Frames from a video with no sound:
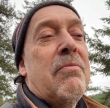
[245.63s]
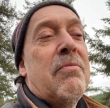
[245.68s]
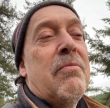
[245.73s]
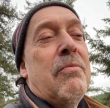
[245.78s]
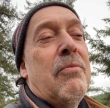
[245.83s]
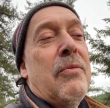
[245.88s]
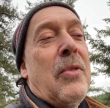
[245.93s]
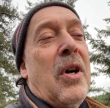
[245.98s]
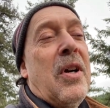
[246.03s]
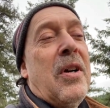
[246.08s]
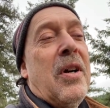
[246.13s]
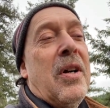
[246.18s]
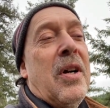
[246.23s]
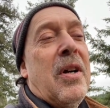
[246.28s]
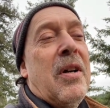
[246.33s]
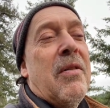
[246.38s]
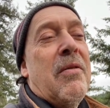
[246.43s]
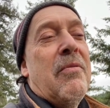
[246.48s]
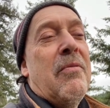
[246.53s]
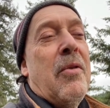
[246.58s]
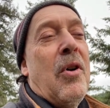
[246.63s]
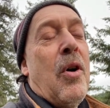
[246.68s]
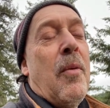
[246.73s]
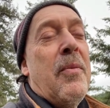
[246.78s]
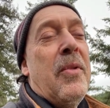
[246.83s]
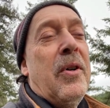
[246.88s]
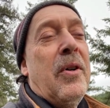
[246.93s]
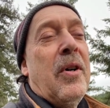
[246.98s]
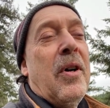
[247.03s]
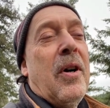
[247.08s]
Omiro
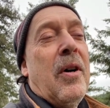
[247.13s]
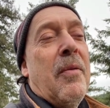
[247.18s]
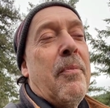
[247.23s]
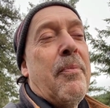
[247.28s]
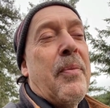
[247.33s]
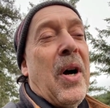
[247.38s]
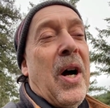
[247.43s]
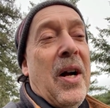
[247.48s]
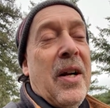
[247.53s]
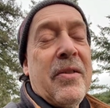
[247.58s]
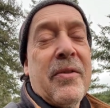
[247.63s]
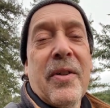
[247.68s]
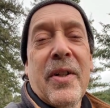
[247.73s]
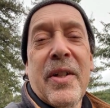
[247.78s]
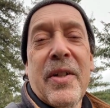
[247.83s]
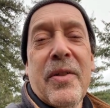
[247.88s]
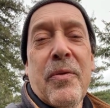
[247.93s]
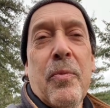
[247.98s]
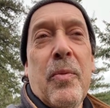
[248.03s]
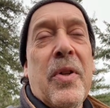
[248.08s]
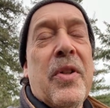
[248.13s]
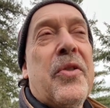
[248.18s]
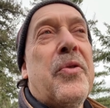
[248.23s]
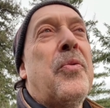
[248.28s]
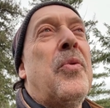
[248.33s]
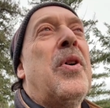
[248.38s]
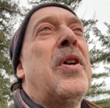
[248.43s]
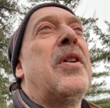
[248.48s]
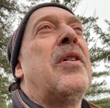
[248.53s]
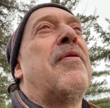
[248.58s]
Bakris was
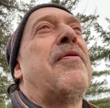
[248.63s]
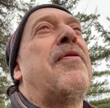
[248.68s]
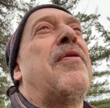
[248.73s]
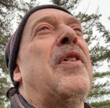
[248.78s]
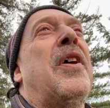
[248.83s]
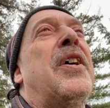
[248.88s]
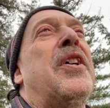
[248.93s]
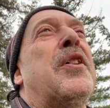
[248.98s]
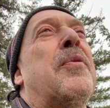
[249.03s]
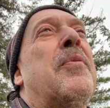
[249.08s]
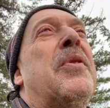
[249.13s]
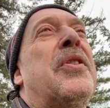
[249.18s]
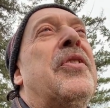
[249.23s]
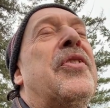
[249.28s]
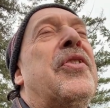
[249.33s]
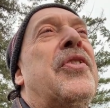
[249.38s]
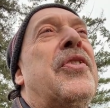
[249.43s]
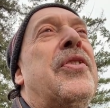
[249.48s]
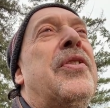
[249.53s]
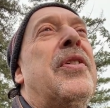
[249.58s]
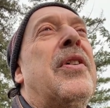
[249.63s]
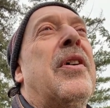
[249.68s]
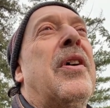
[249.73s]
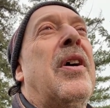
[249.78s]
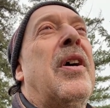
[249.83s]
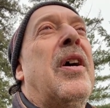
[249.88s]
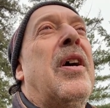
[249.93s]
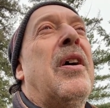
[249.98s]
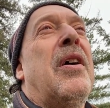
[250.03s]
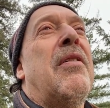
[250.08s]
one of Fleischmann's
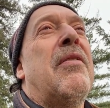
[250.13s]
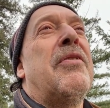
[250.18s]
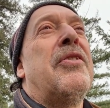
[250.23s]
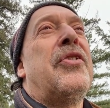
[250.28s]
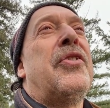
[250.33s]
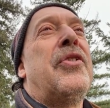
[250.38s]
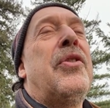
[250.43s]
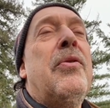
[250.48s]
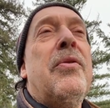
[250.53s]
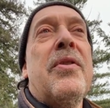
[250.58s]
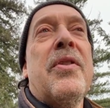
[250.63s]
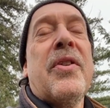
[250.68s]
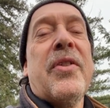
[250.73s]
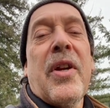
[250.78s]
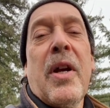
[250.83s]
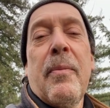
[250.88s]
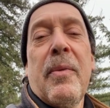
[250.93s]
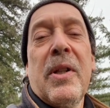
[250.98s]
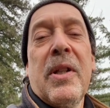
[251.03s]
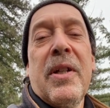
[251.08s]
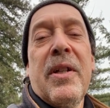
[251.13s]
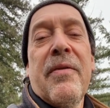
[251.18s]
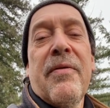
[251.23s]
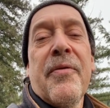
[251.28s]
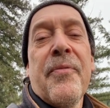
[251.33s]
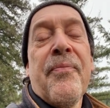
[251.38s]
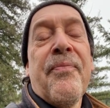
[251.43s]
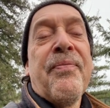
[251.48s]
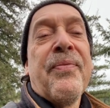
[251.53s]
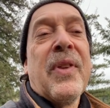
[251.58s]
students, I believe.
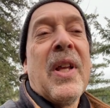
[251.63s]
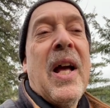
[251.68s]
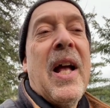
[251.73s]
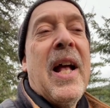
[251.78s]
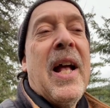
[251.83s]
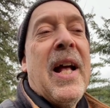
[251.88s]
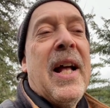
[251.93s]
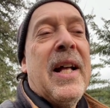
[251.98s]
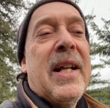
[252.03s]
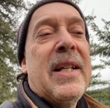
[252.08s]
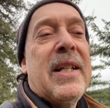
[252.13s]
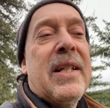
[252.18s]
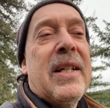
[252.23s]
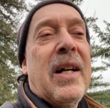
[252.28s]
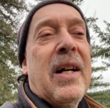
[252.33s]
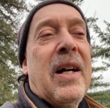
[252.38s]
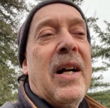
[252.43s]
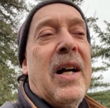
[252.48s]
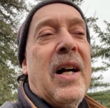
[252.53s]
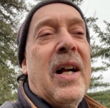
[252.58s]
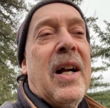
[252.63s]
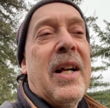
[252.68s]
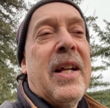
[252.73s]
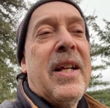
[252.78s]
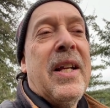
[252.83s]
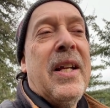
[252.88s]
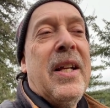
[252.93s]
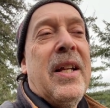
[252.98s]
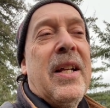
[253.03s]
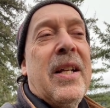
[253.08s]
And
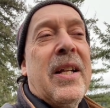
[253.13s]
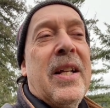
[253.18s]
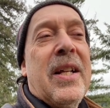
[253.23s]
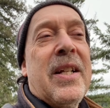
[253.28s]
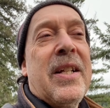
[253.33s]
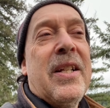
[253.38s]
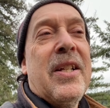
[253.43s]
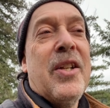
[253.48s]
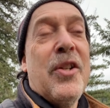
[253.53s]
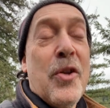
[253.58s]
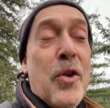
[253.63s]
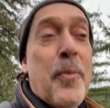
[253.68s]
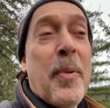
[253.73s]
he, in The New